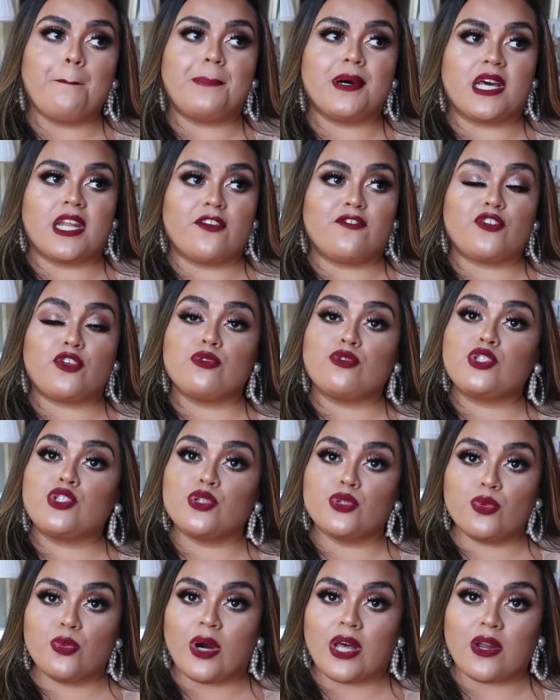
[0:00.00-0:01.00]
but if you
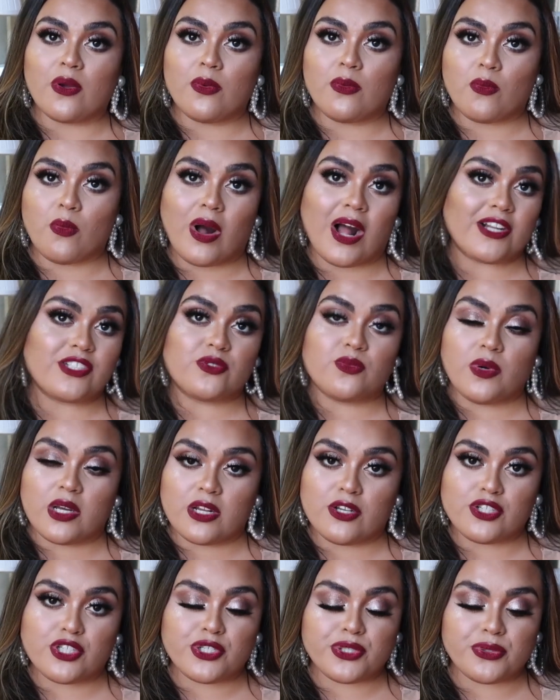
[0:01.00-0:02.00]
do want to watch
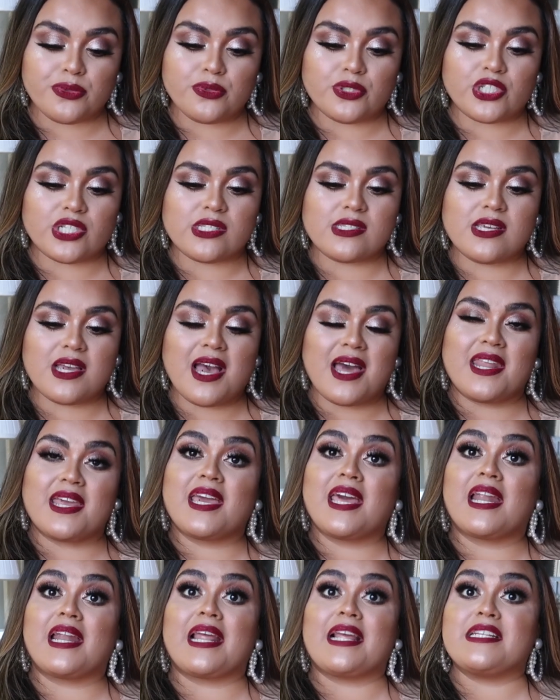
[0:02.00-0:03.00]
one or two just to kind
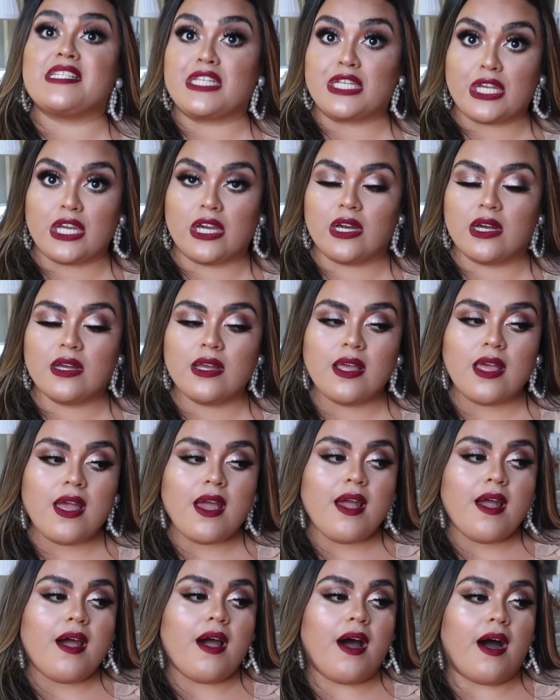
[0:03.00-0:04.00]
of get an idea
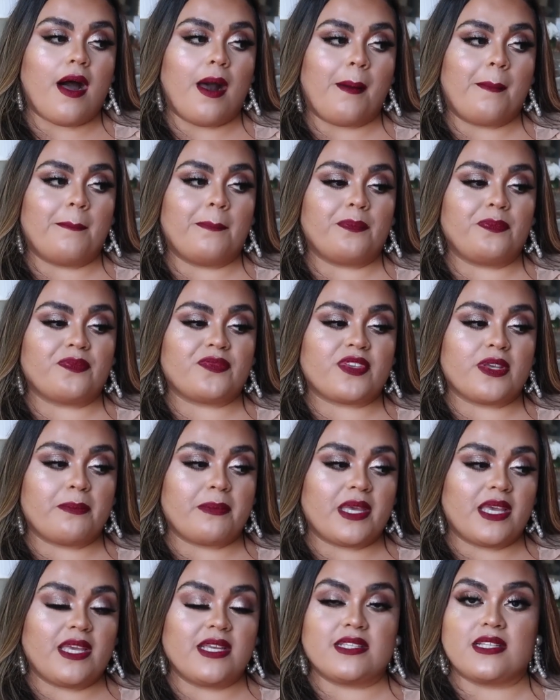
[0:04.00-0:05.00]
um, to
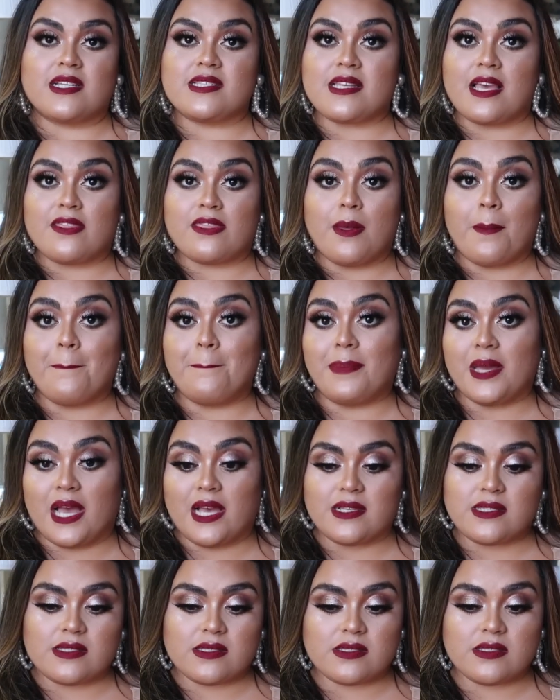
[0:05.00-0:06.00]
me he does like the
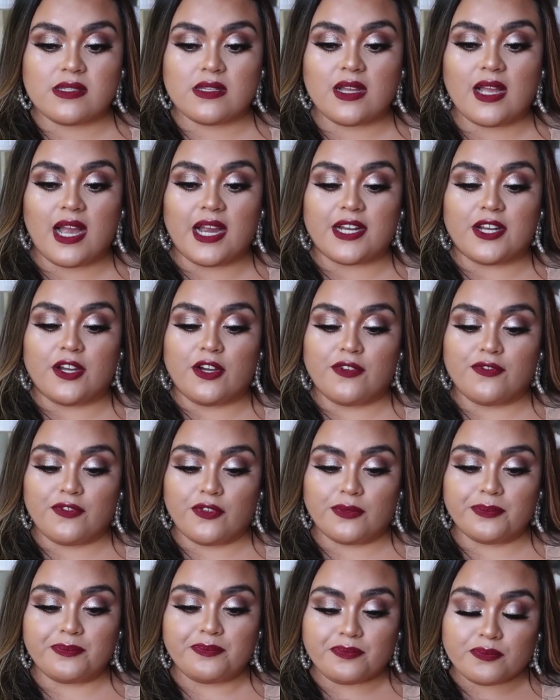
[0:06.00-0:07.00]
best kind of
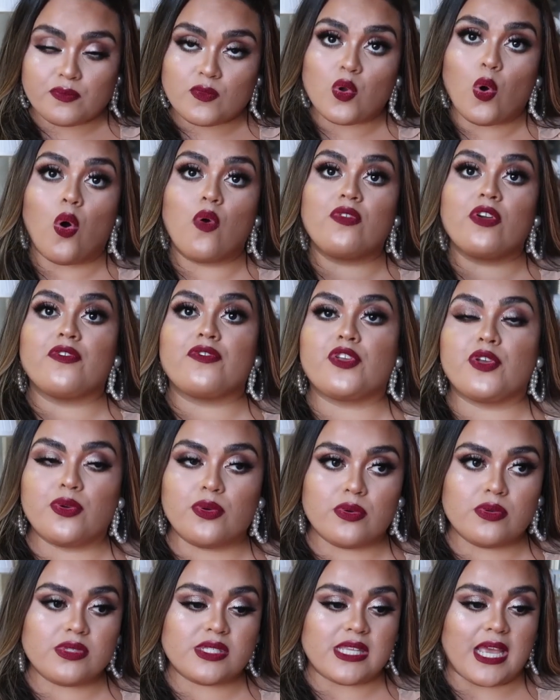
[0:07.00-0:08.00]

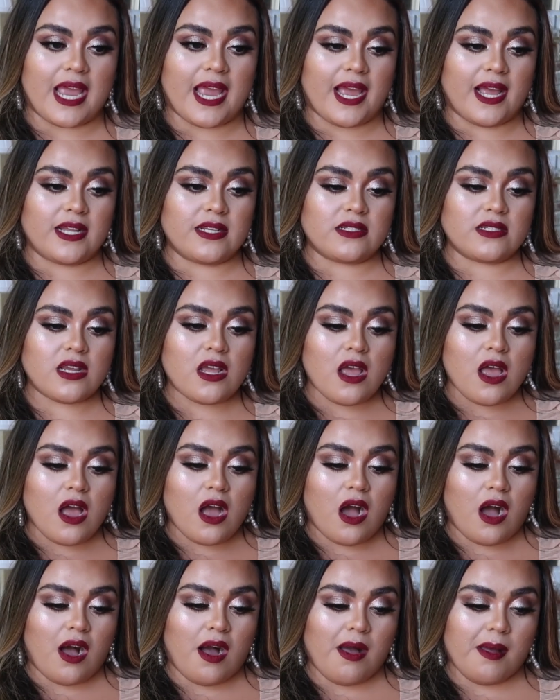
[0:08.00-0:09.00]
overviews and
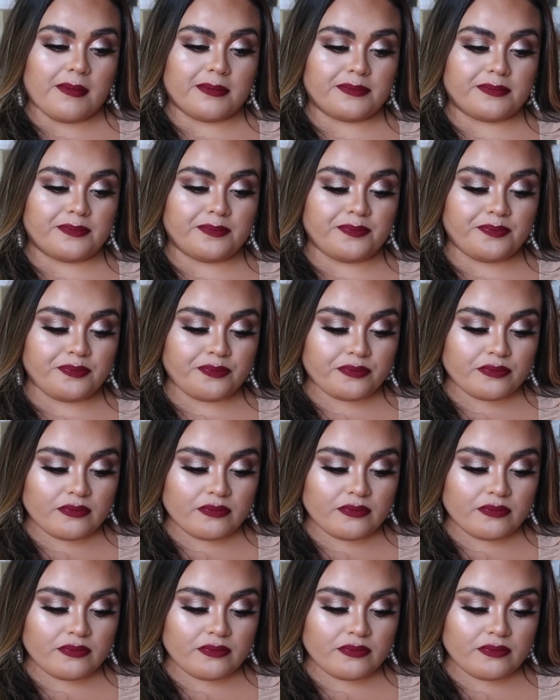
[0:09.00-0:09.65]
um,